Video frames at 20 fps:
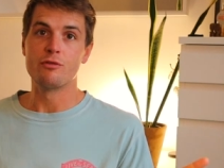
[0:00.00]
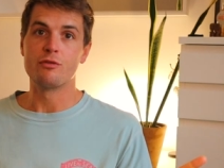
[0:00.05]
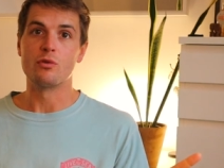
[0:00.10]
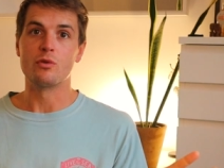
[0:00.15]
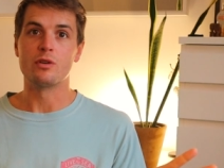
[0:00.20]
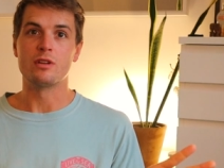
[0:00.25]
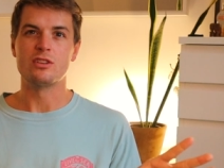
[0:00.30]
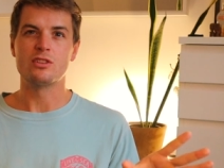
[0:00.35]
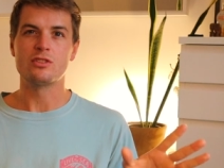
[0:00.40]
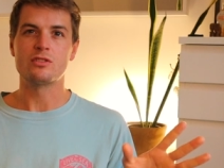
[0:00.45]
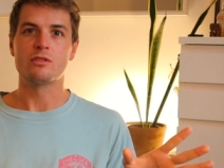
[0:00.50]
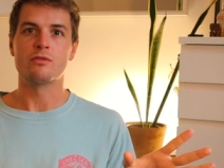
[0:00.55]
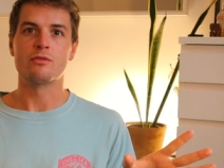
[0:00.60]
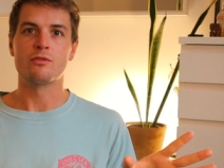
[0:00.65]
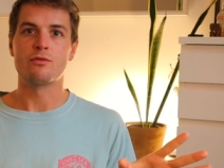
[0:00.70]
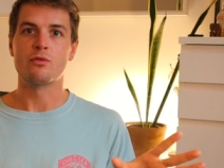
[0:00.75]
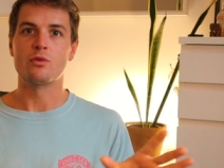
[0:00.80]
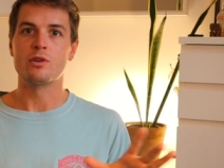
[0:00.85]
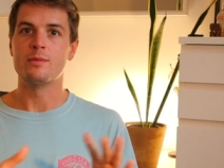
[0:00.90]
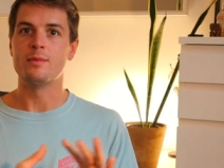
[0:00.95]
forty, just over
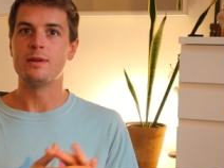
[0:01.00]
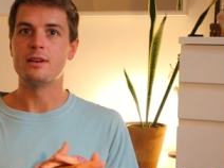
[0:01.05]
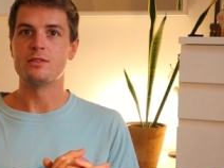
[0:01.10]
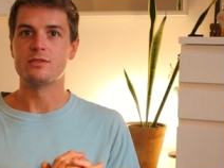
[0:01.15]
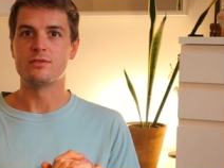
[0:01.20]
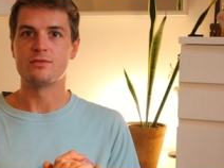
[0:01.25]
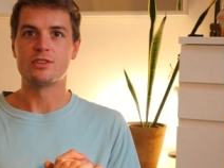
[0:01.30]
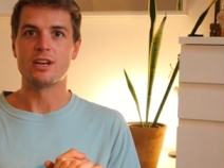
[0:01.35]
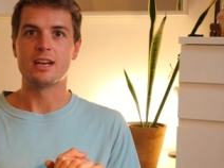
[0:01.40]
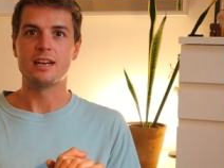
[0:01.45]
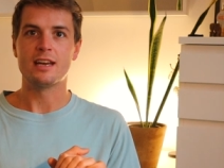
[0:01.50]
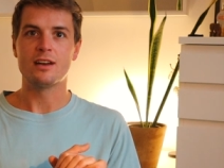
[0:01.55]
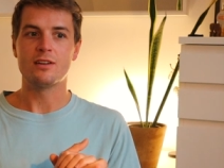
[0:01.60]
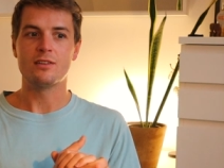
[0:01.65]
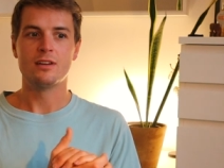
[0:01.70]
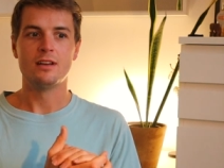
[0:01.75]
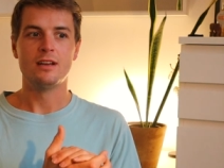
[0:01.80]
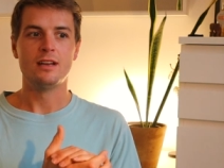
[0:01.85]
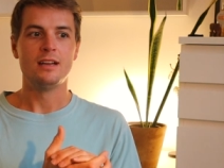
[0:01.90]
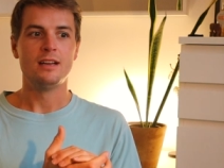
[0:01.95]
forty meters of chain
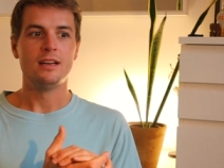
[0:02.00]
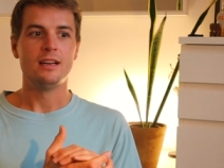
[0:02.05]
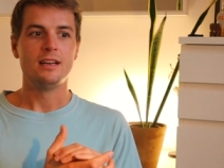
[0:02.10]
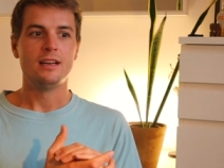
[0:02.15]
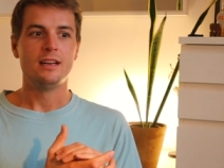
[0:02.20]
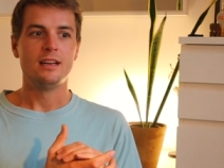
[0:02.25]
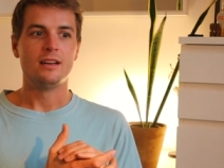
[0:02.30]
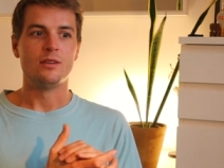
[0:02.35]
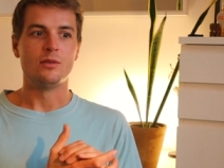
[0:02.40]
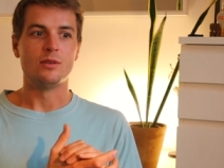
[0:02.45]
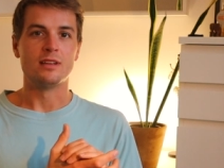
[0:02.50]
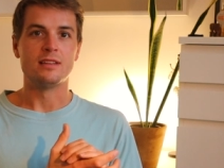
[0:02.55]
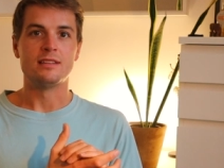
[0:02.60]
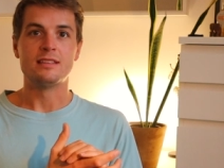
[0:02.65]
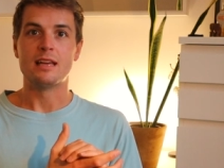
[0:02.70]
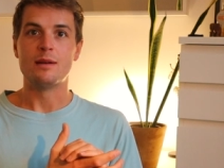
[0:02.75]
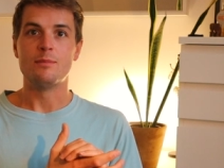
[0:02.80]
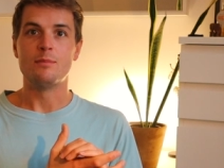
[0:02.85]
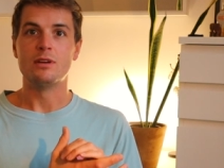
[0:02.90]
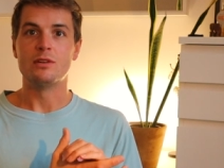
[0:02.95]
out. We had
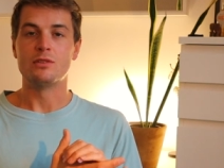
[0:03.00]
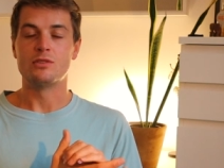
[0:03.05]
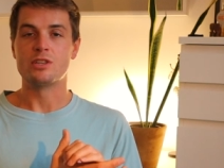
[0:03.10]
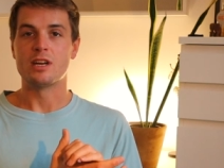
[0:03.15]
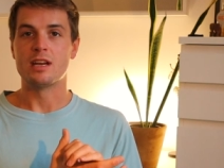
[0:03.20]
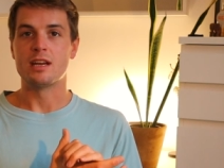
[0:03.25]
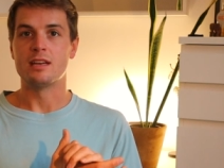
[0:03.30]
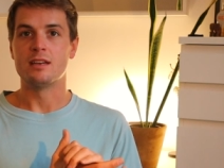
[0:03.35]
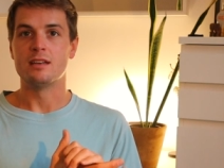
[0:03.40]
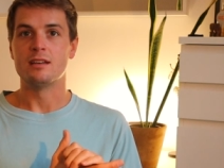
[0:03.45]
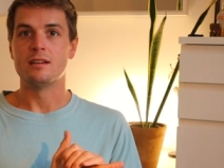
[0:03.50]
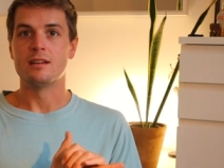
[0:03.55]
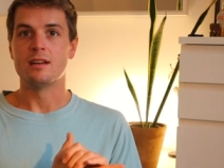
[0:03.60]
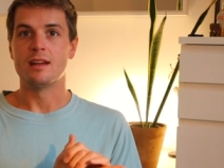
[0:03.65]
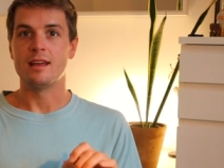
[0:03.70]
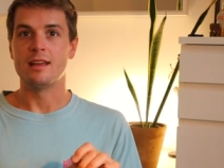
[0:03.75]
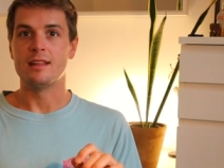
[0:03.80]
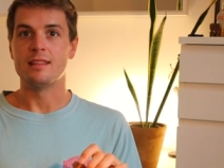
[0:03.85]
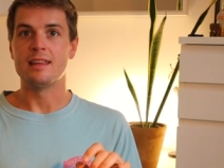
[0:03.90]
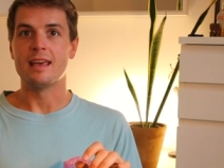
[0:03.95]
ten mil chain,
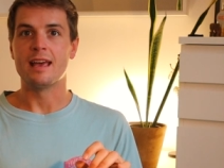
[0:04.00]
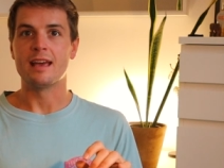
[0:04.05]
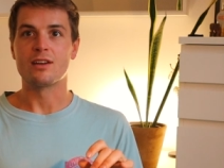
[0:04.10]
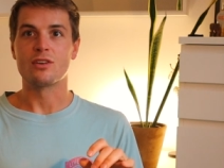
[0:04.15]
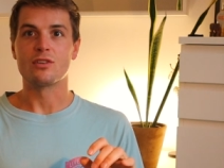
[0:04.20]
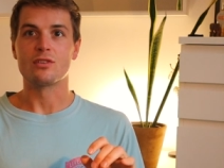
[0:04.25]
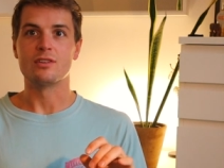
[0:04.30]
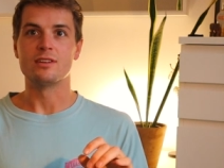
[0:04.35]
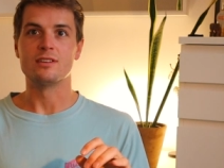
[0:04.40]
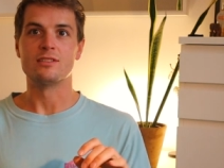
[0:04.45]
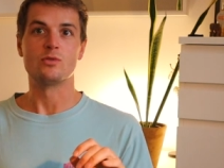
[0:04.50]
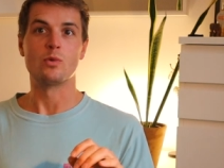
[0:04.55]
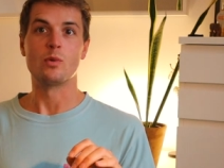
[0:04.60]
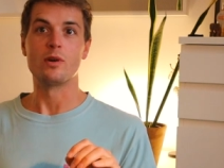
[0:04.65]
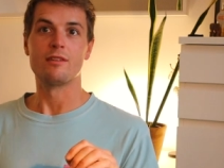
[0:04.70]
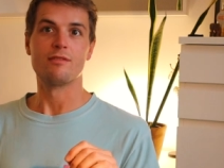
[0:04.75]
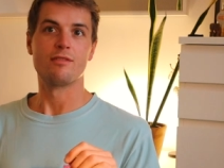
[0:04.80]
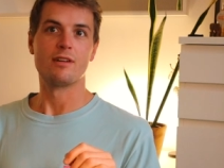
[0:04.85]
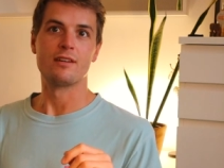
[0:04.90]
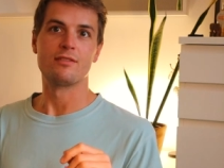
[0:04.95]
and the anchor is
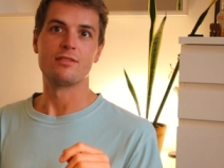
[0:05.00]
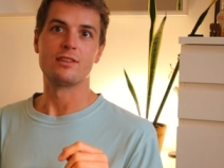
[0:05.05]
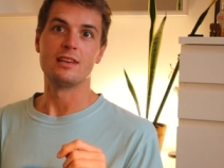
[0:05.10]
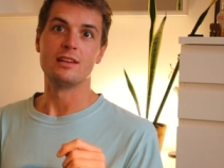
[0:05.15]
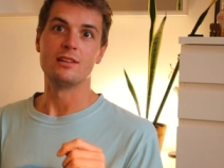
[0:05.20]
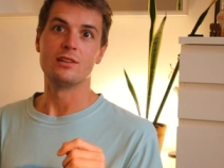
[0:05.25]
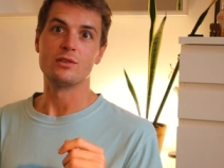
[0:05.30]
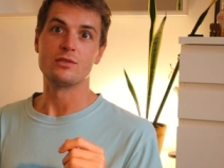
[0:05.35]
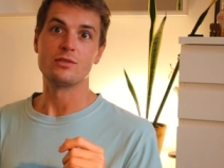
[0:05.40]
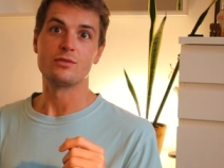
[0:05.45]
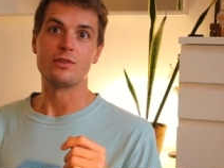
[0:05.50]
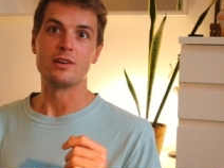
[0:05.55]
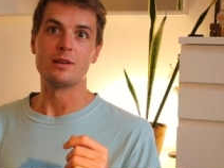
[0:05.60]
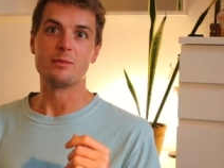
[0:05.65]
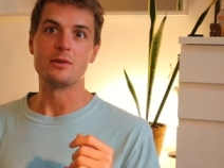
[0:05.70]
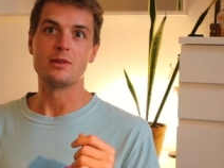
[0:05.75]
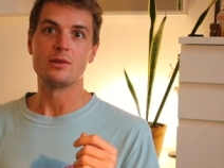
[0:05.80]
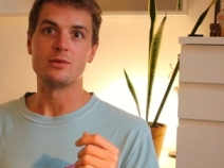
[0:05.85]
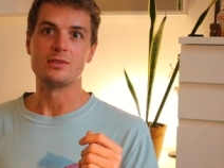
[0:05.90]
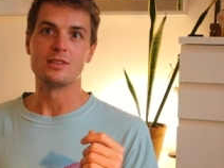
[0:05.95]
twenty-five kilos for
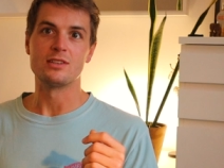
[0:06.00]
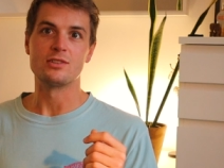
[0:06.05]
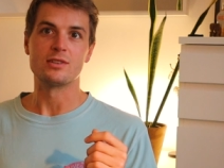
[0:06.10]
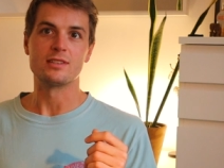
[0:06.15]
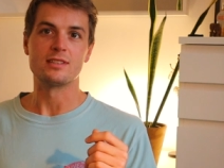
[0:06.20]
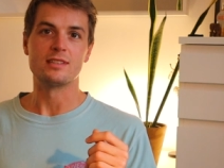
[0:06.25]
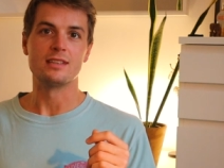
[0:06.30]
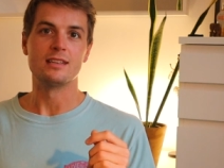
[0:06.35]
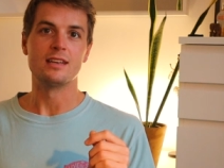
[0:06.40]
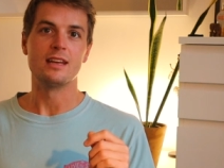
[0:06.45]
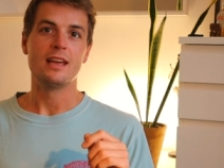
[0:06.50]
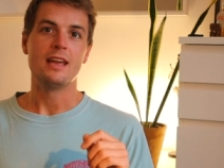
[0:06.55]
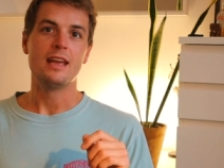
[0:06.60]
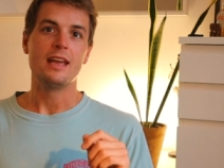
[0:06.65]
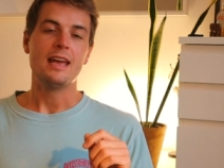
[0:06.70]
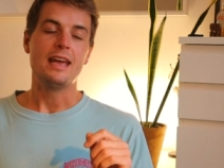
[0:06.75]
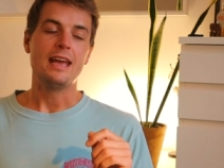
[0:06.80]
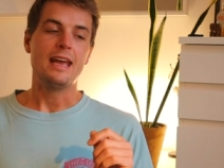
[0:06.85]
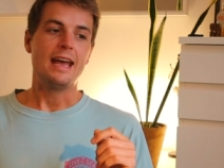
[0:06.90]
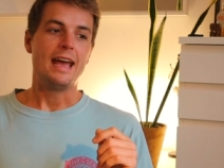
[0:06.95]
anybody who's interested.
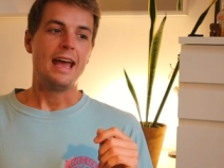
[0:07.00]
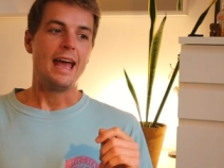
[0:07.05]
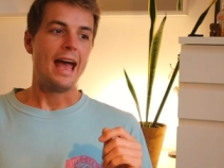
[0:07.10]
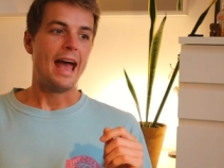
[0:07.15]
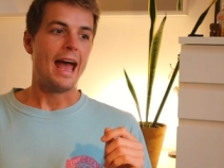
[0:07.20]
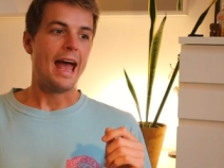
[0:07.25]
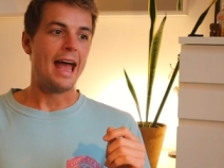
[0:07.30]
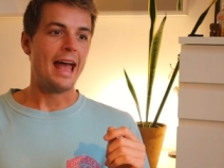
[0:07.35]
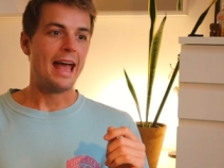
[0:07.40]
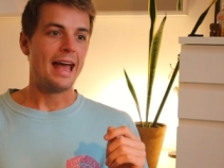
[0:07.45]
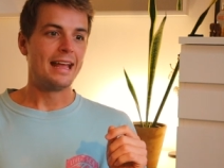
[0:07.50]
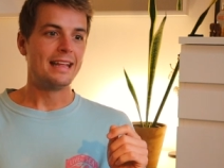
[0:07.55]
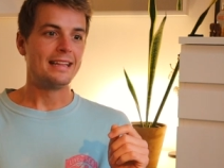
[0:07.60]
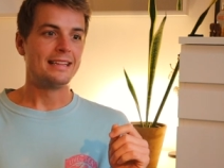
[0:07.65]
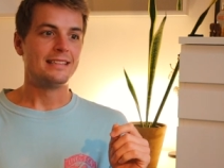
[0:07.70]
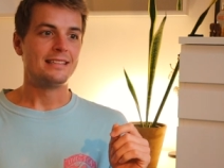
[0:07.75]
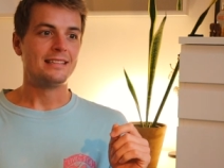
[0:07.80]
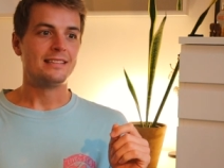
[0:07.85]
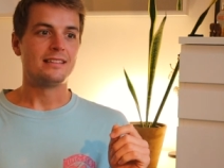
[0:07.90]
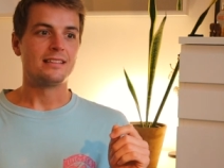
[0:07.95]

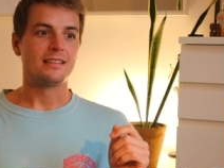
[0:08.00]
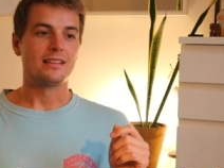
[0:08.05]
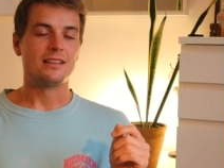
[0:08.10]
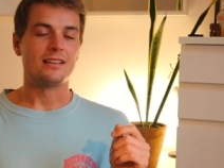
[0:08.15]
And